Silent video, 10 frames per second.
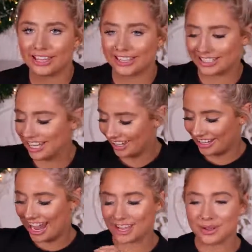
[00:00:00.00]
thing that's going
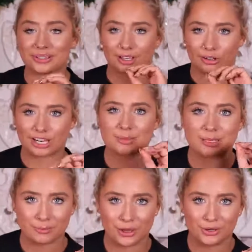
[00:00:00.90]
to get you in the
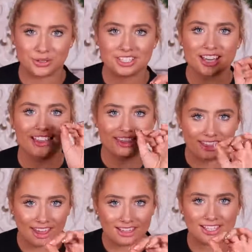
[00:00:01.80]
Christmas mood.
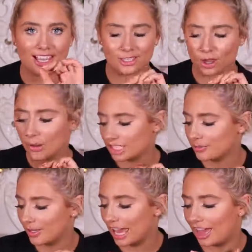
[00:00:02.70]
This is going
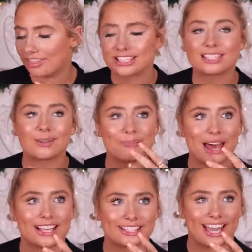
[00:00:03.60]
to be it. This is the
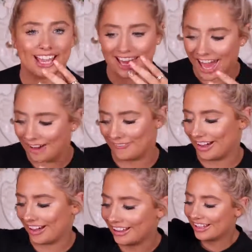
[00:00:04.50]
best thing
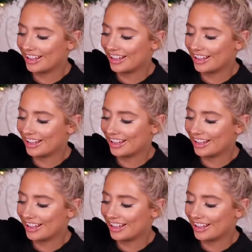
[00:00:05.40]
ever.